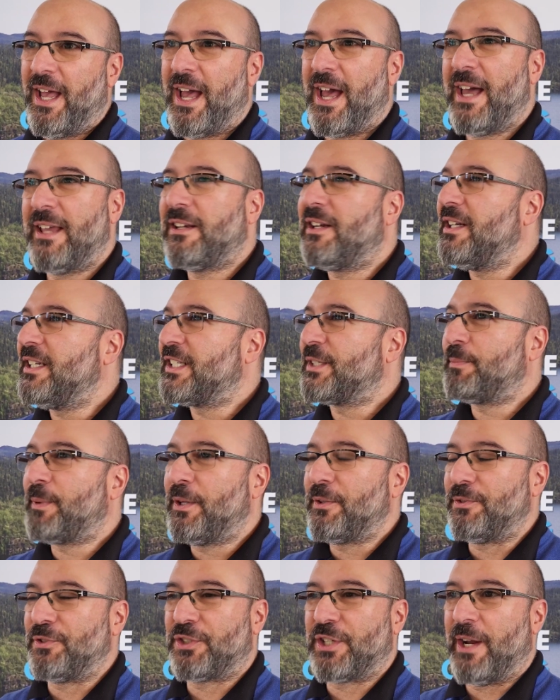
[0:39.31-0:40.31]
And I
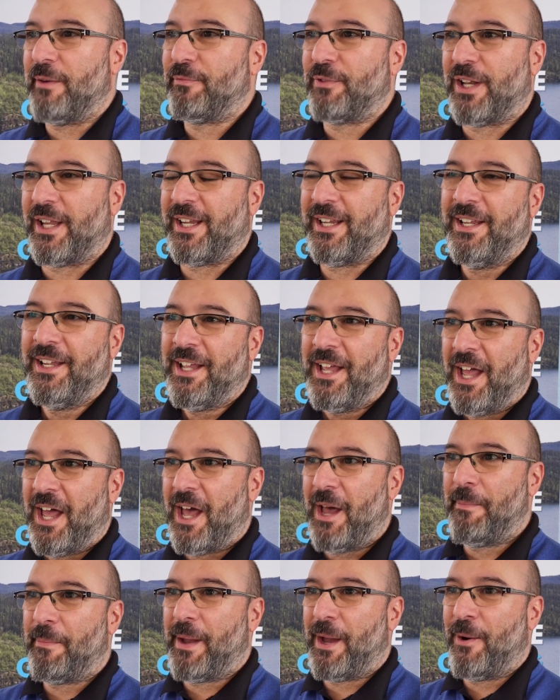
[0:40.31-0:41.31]
spoke generally
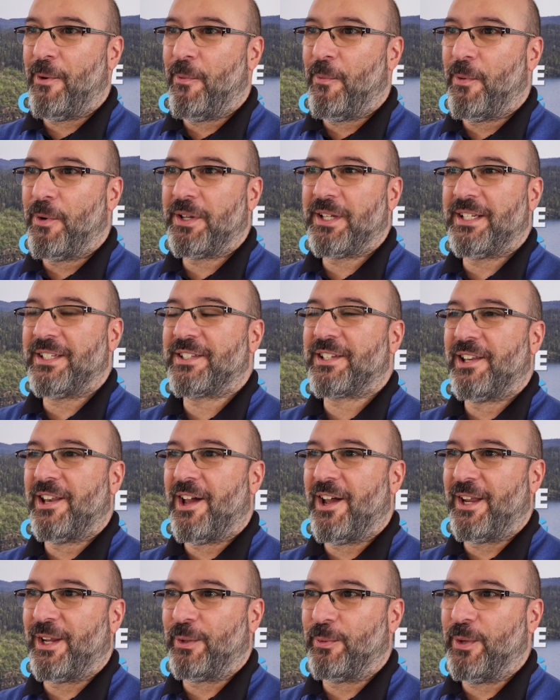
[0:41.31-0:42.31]
about what it's
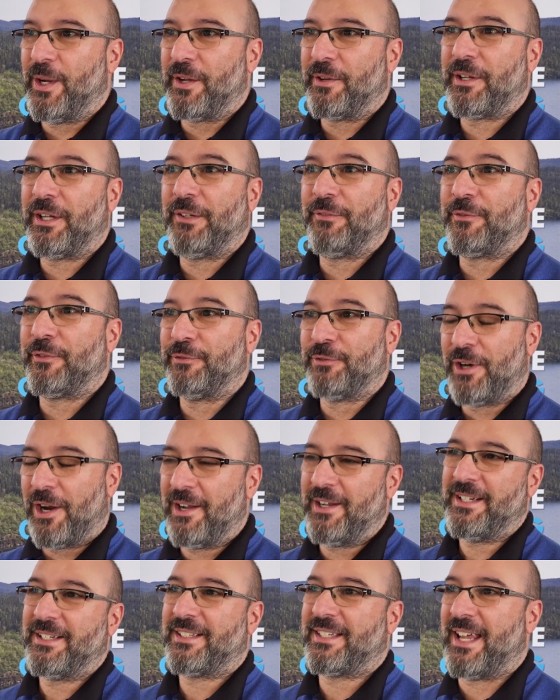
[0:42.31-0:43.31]
like working for Rise